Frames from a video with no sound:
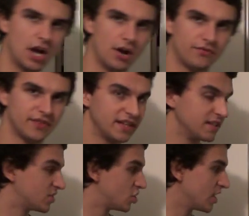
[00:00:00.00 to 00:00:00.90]
of
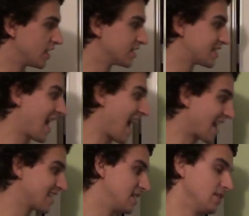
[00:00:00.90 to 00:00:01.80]
these genes
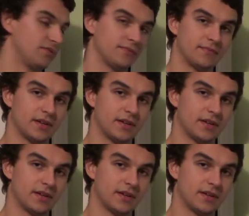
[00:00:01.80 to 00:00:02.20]
active.